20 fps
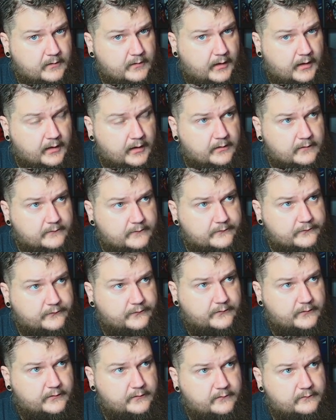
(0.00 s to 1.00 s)
and
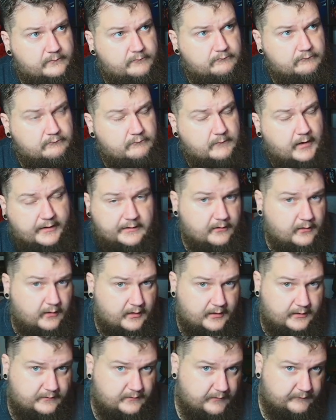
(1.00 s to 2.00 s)
I didn't
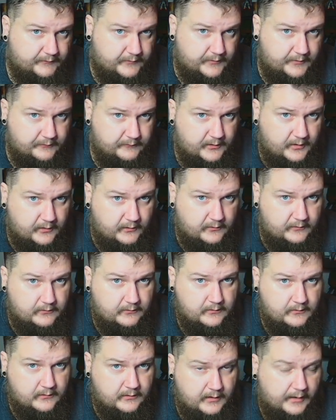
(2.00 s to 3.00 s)
like that very well.
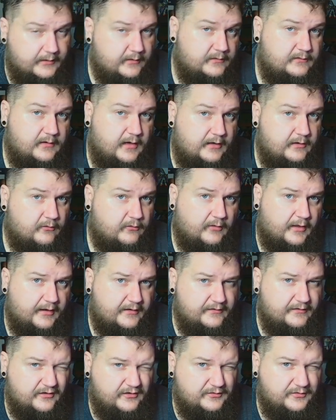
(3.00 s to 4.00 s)
I I don't
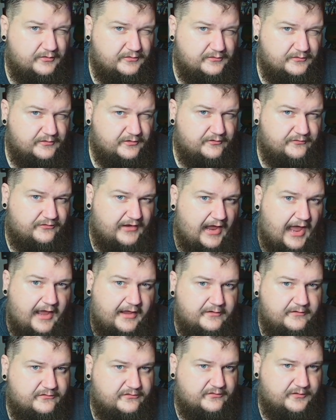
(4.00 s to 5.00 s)
like you, you're
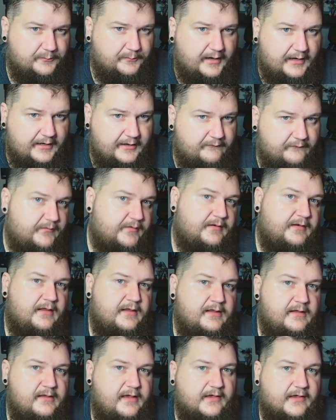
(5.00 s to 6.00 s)
attacking somebody that
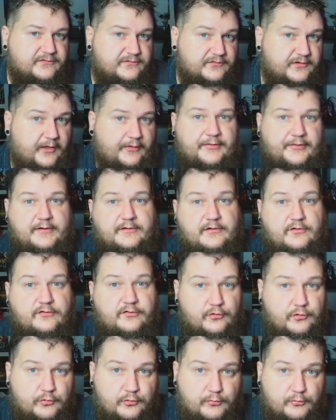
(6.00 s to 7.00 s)
has nothing to
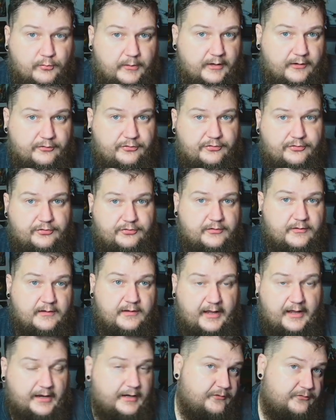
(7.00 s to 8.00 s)
do with
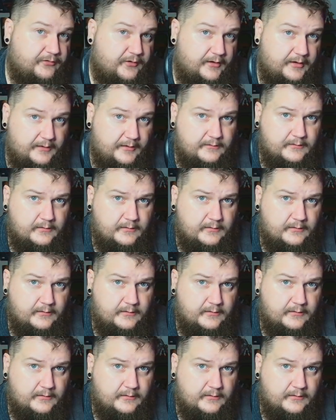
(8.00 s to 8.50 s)
anything.